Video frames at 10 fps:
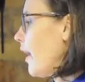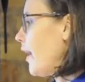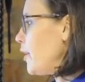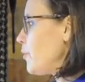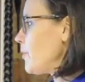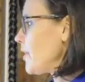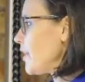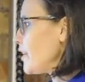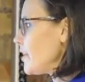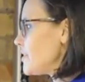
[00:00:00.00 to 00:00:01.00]

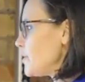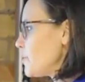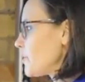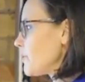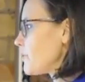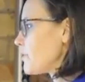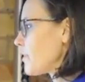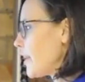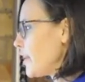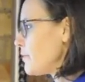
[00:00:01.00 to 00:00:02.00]
A typical
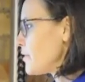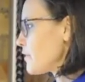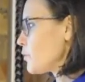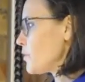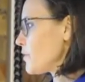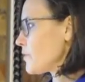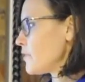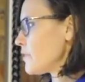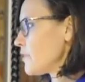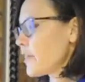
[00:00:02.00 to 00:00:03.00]
sign of insulin
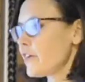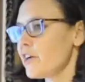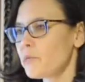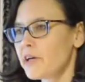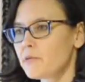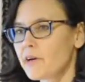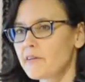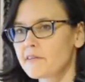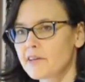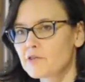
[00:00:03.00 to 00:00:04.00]
resistance is carrying weight around
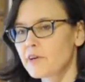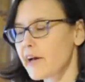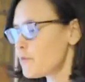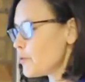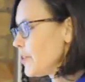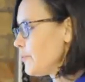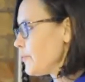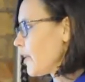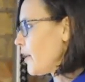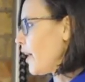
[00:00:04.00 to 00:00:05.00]
the central abdomen,
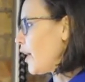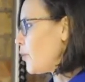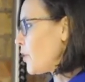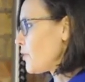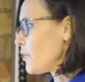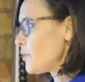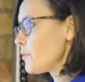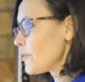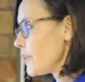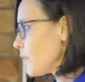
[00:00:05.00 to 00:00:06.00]

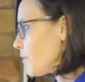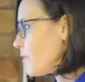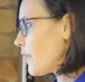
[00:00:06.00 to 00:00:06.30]
although there